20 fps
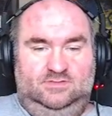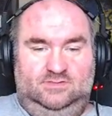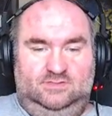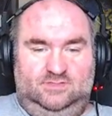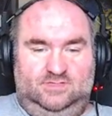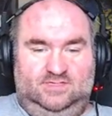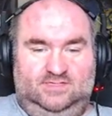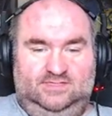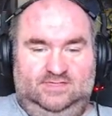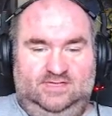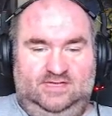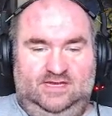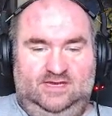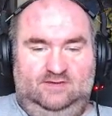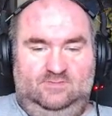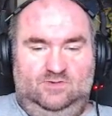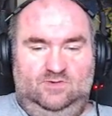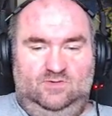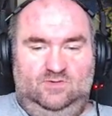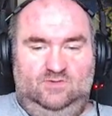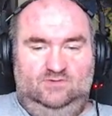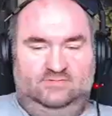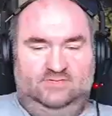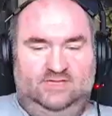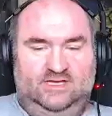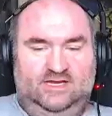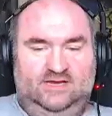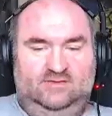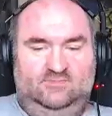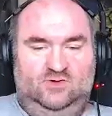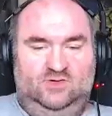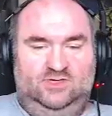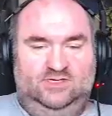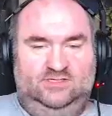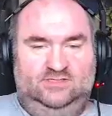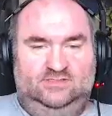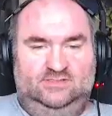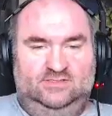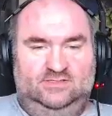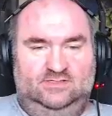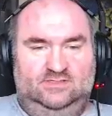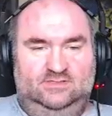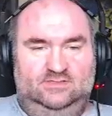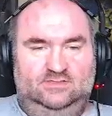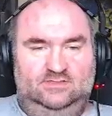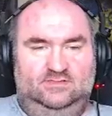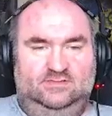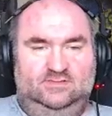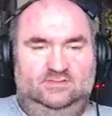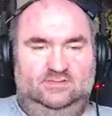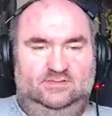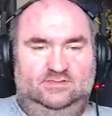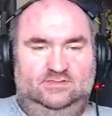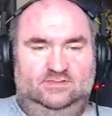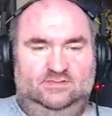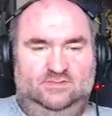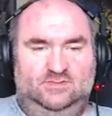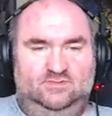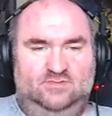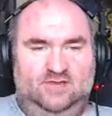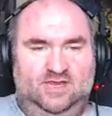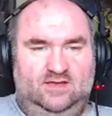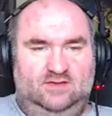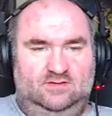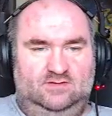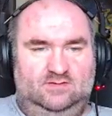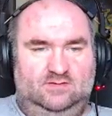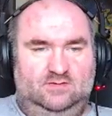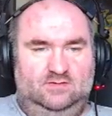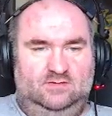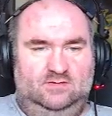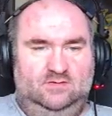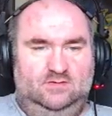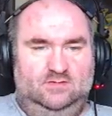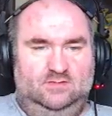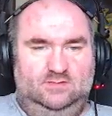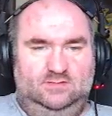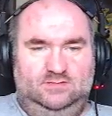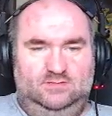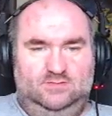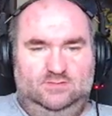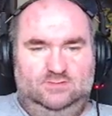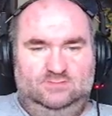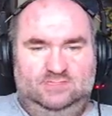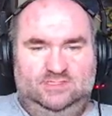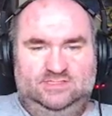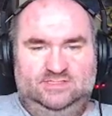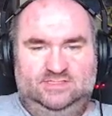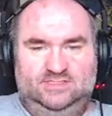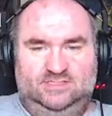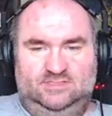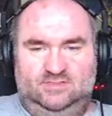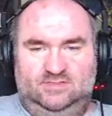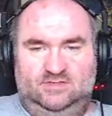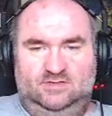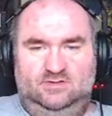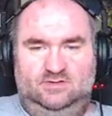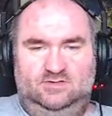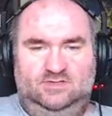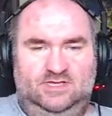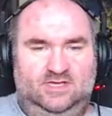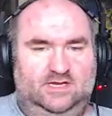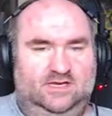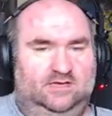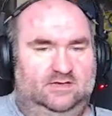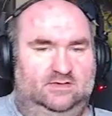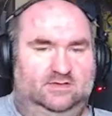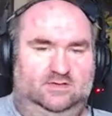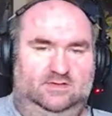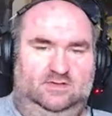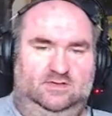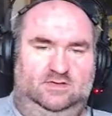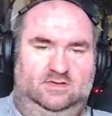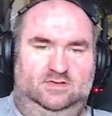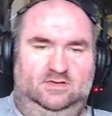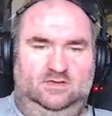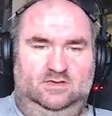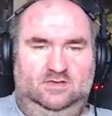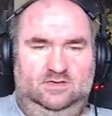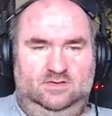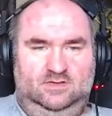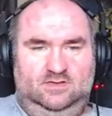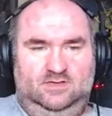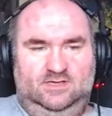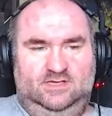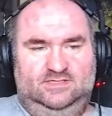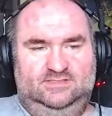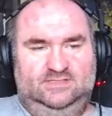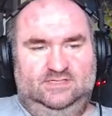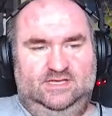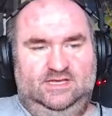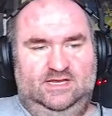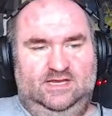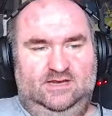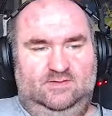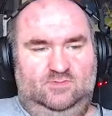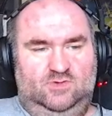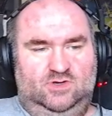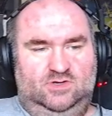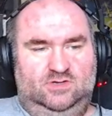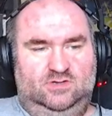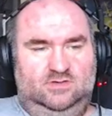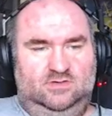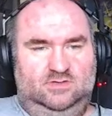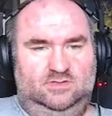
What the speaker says: So that's the camera, wherever the camera is. Zoom out. Too much in. Oh, okay. That's the camera.